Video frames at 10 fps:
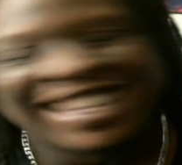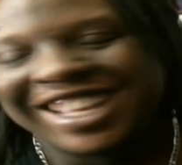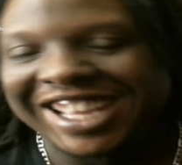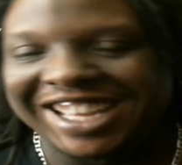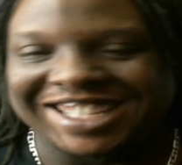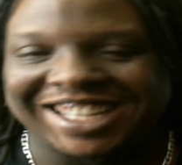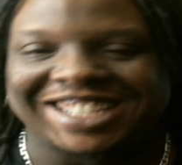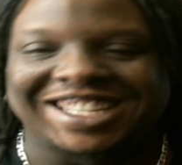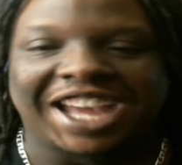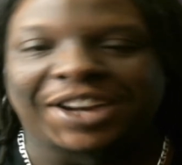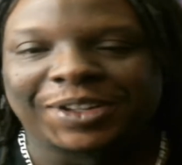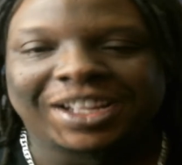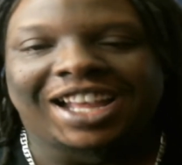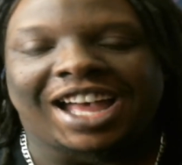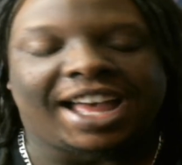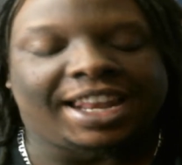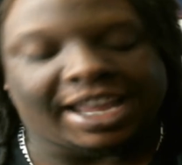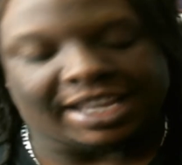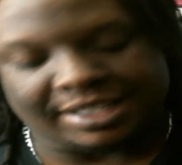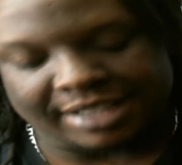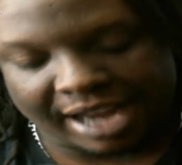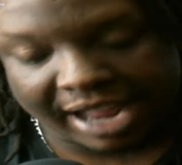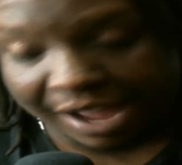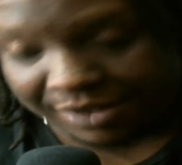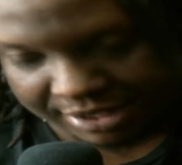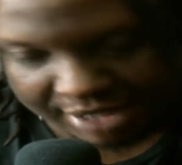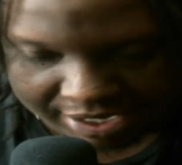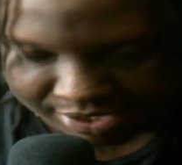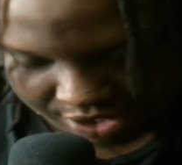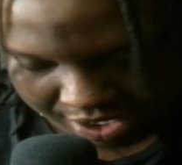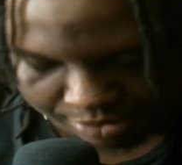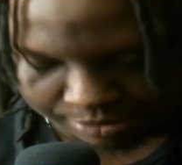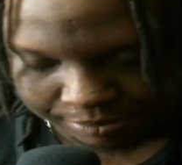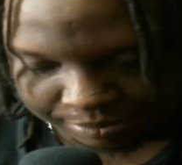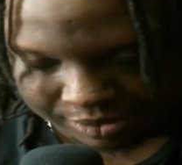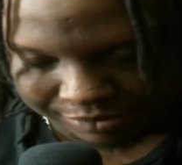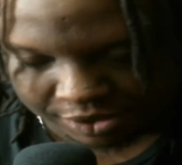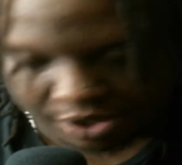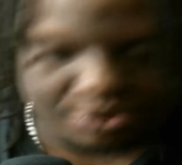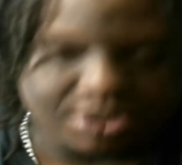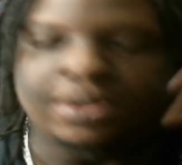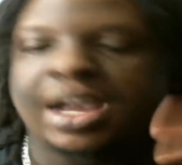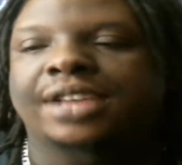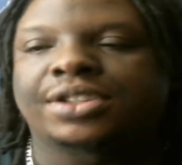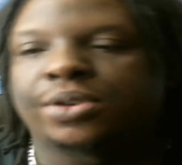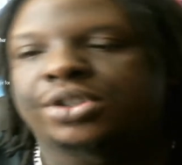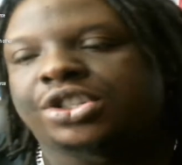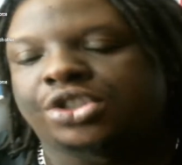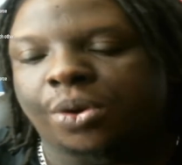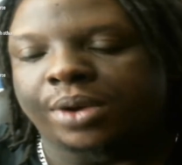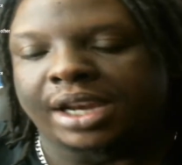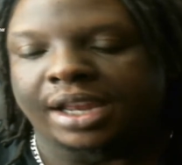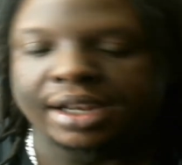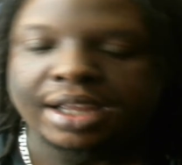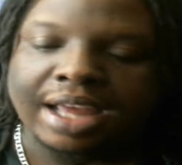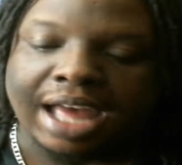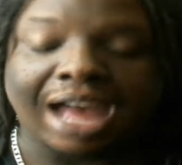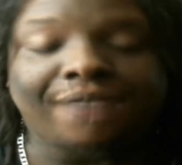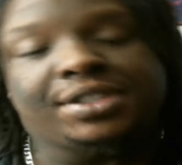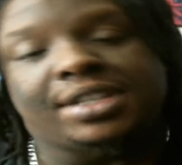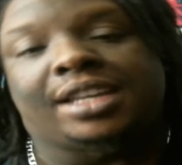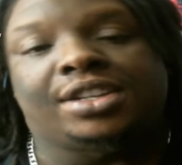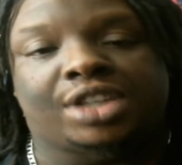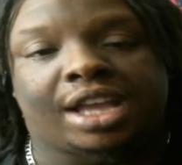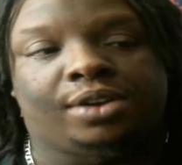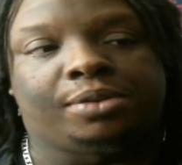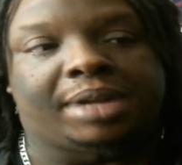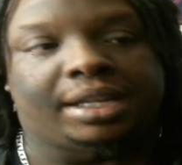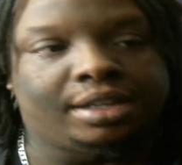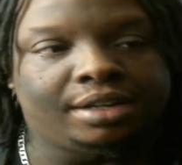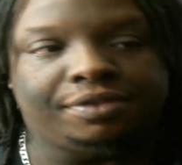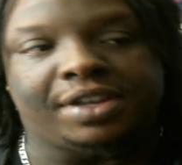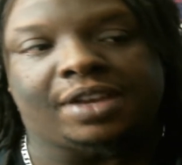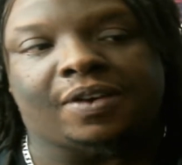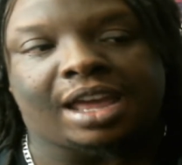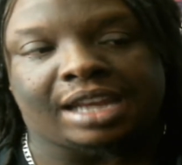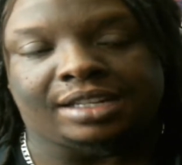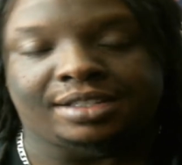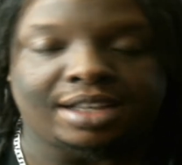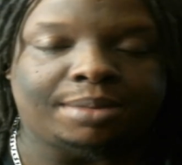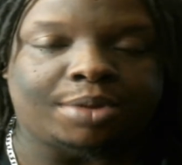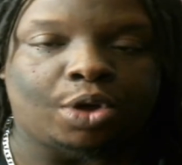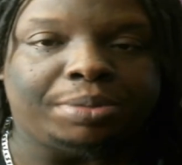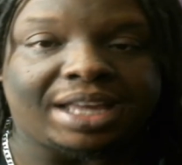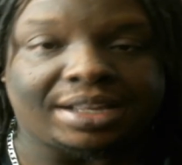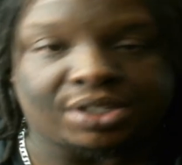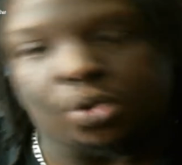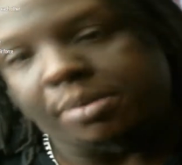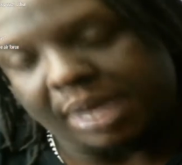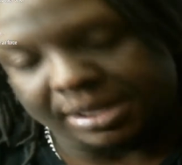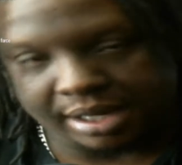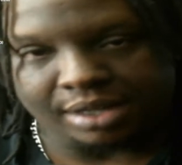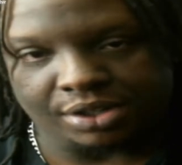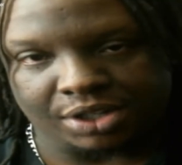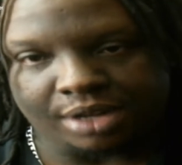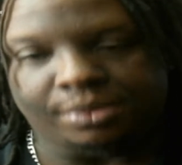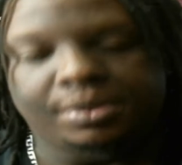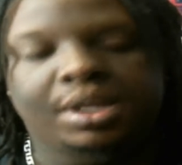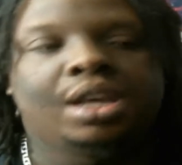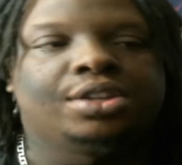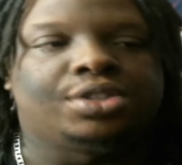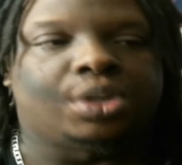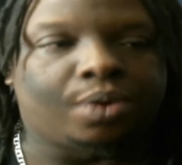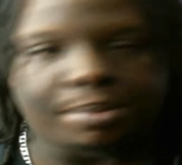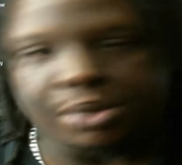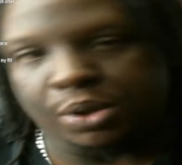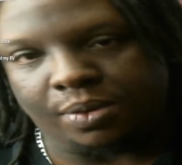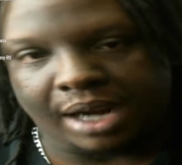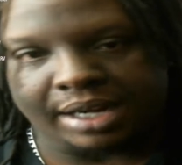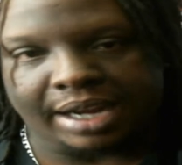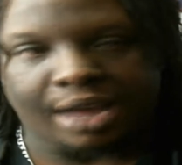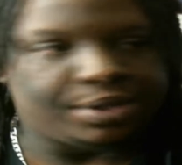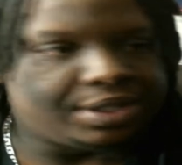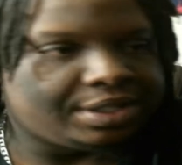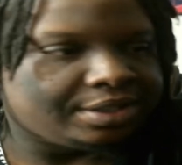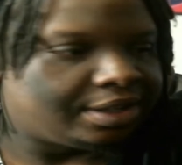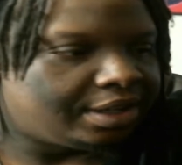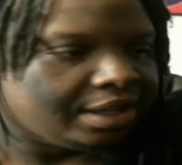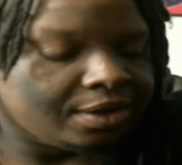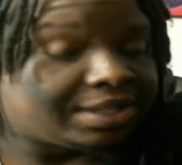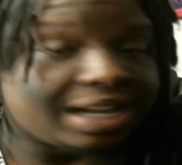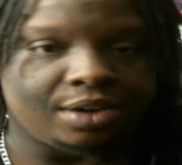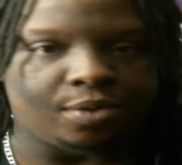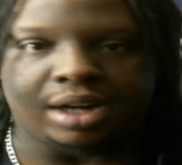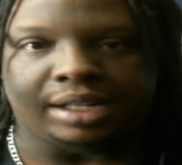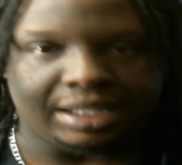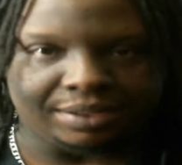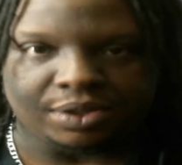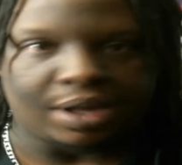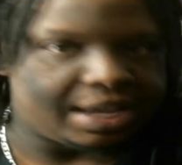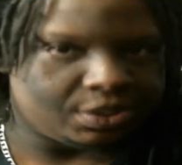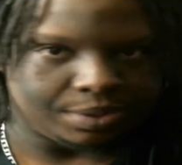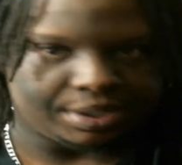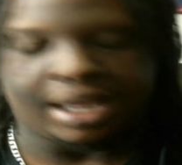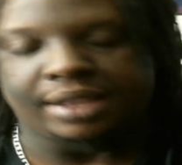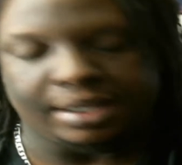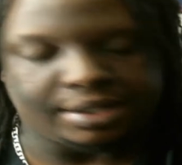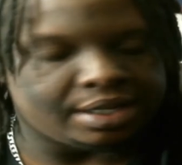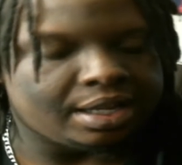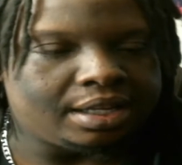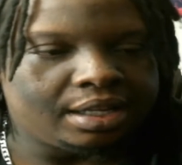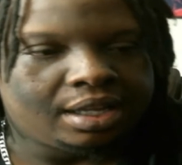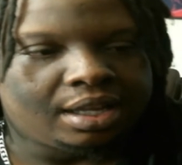It's in the title. Like I said, I have a second channel. For those of you guys that are just joining in, I have a second channel, but I couldn't figure out how to set up OBS on my second channel. So what I'm doing right now, just is, you know, because I didn't want to leave you guys with nothing today.